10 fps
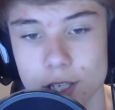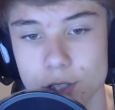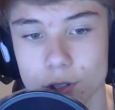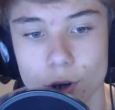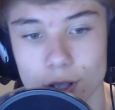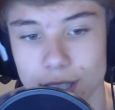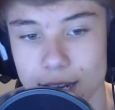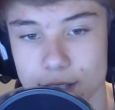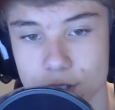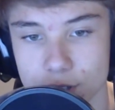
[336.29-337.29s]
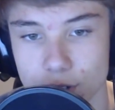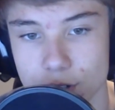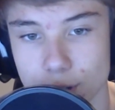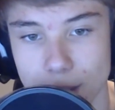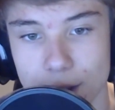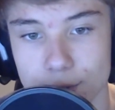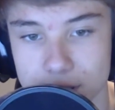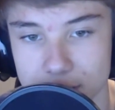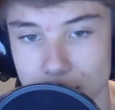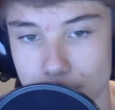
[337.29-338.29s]
You can go online, just search up
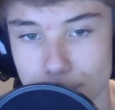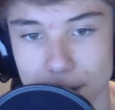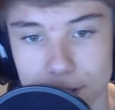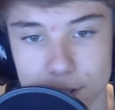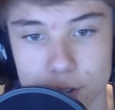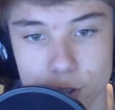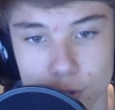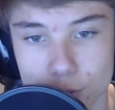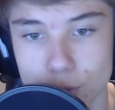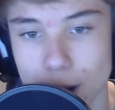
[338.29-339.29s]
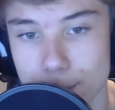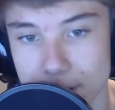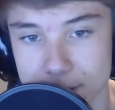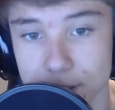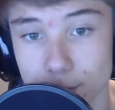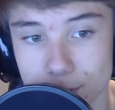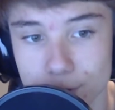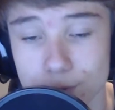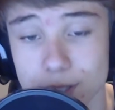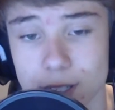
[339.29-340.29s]
iOS 10 Beta 2
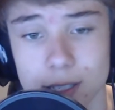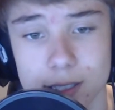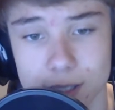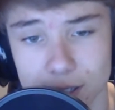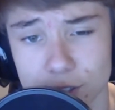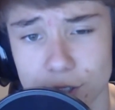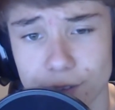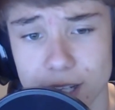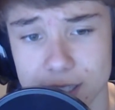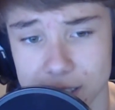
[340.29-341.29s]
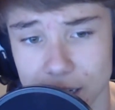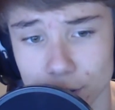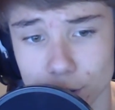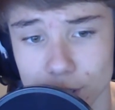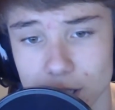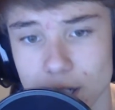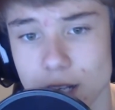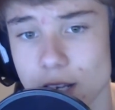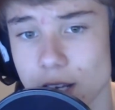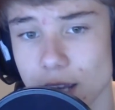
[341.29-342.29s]
IPSWs, select your device and download it,
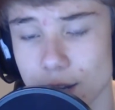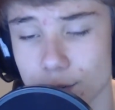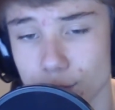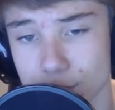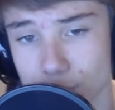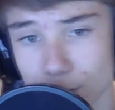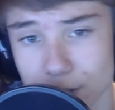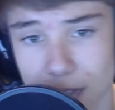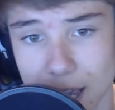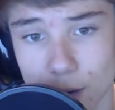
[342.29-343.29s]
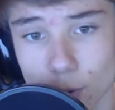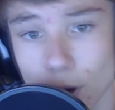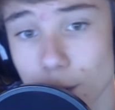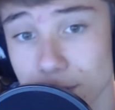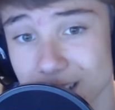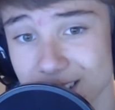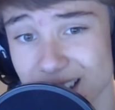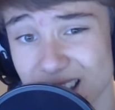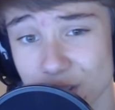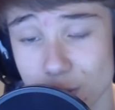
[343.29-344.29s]
and restore to that or update to
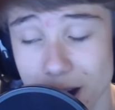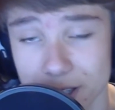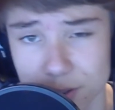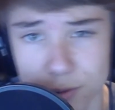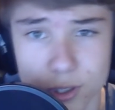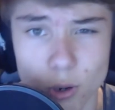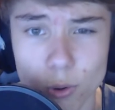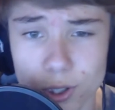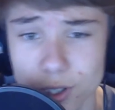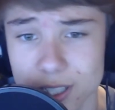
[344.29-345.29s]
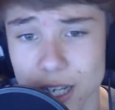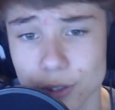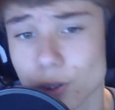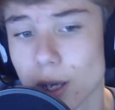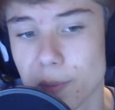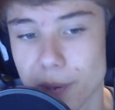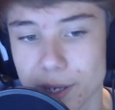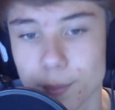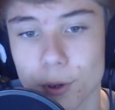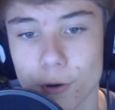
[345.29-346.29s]
that through iTunes, or you can download a
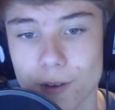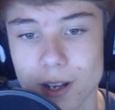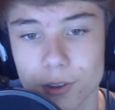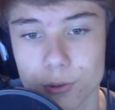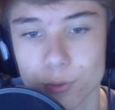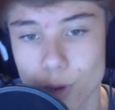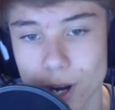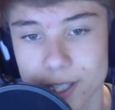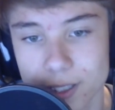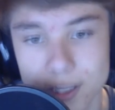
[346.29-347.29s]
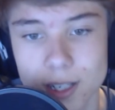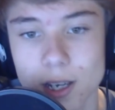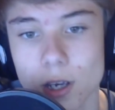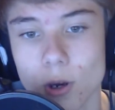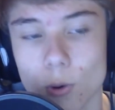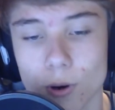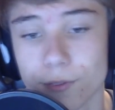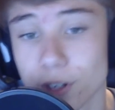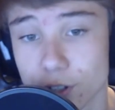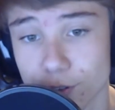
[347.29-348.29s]
beta profile through Reddit, or
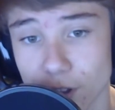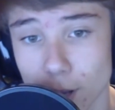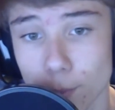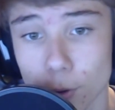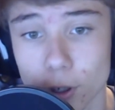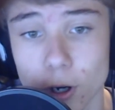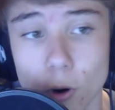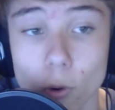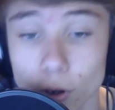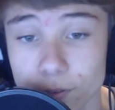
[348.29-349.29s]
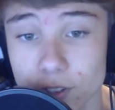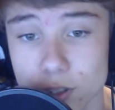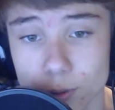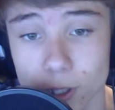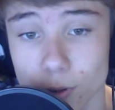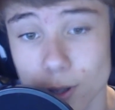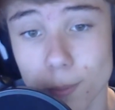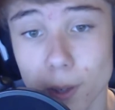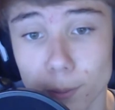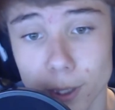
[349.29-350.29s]
if you're a developer, or if you just want to go to the
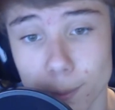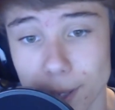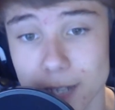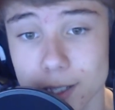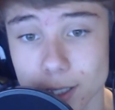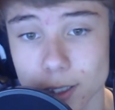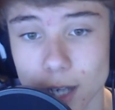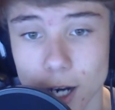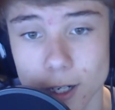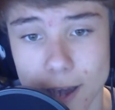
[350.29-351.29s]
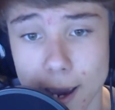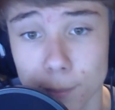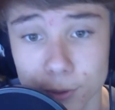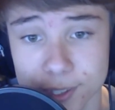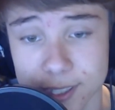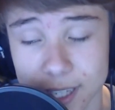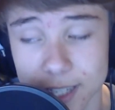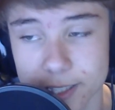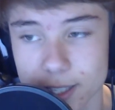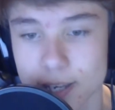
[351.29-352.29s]
public beta on Apple's
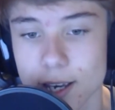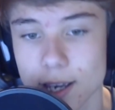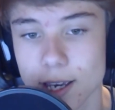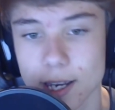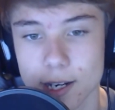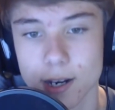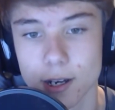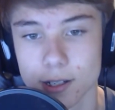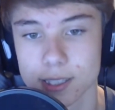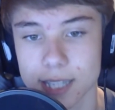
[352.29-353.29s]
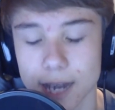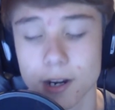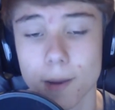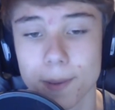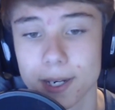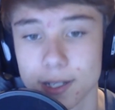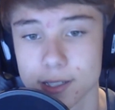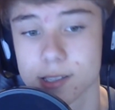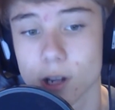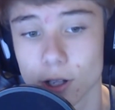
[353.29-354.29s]
site and sign up and
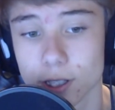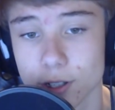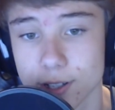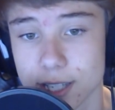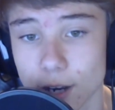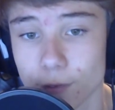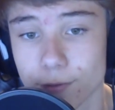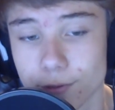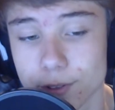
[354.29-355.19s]
install it yourself.